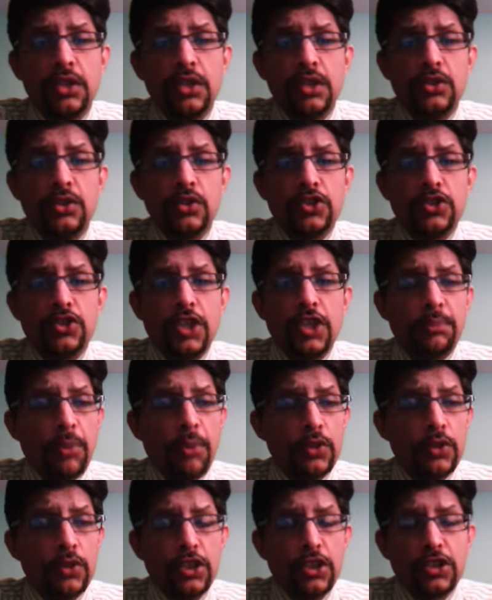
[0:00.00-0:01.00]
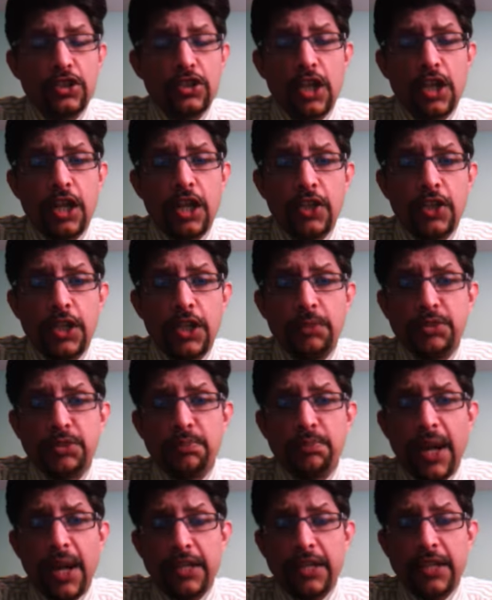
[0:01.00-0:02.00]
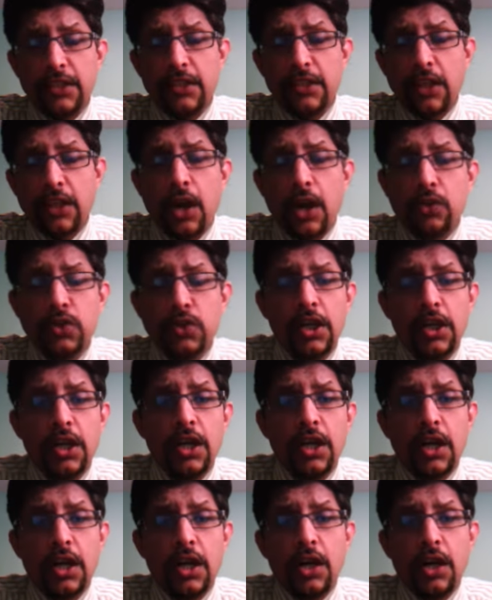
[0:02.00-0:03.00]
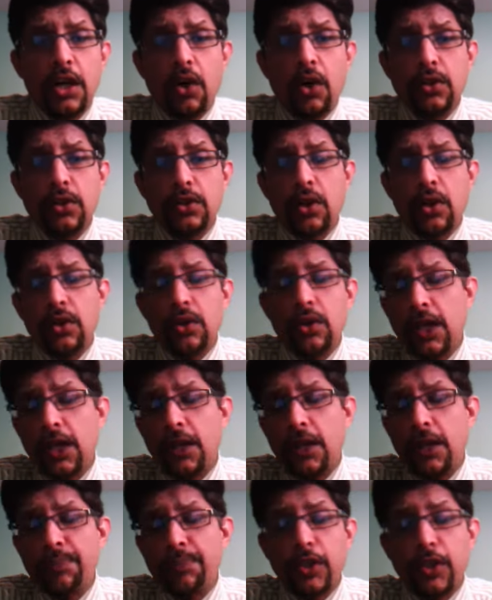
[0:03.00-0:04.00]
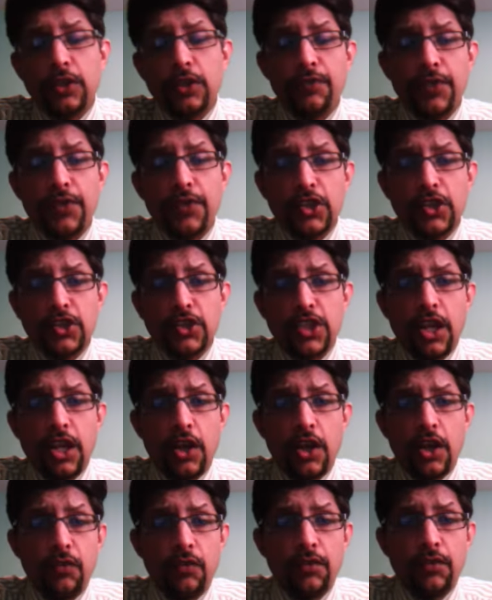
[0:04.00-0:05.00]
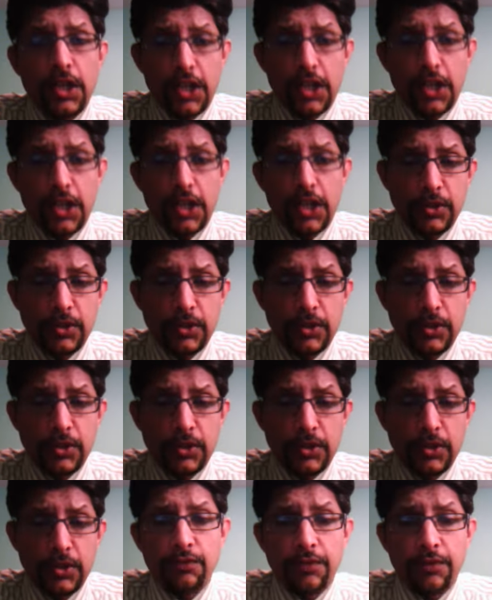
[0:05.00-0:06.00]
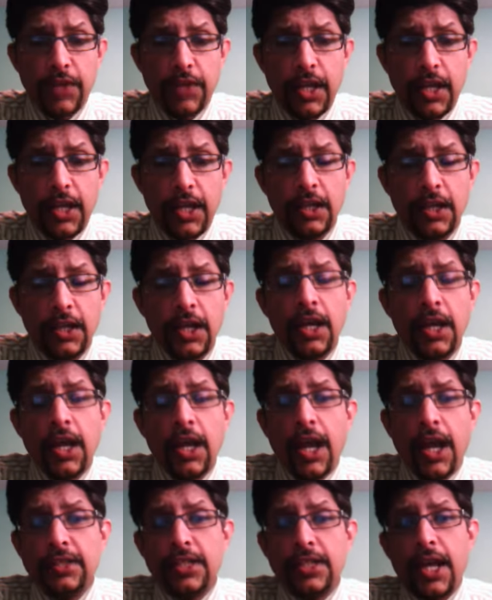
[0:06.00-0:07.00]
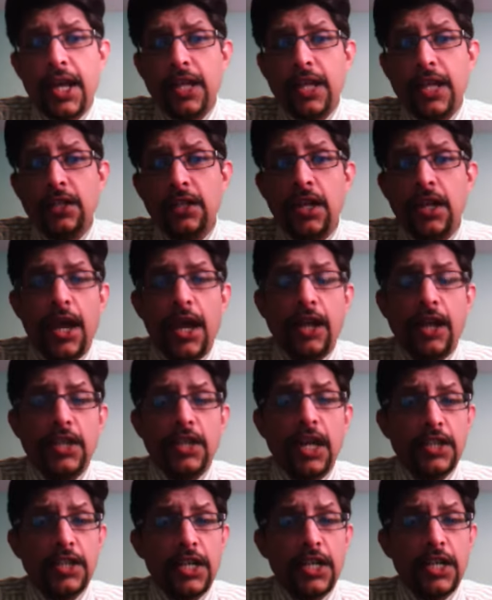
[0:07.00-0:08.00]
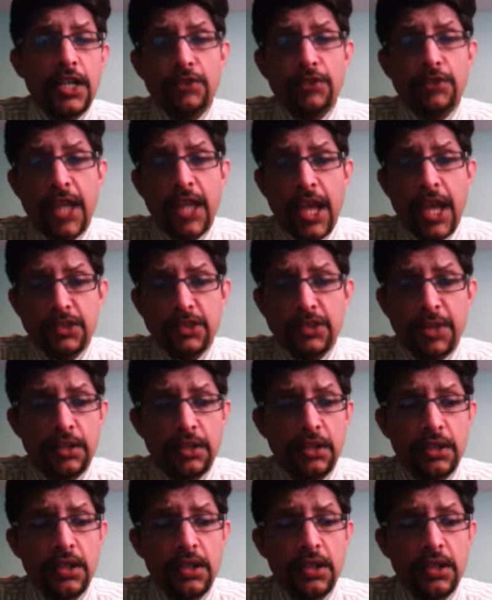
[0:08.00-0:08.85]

to see both these teams battle it out on the first day of World Cup 2015. And then at the other end of the Tasman,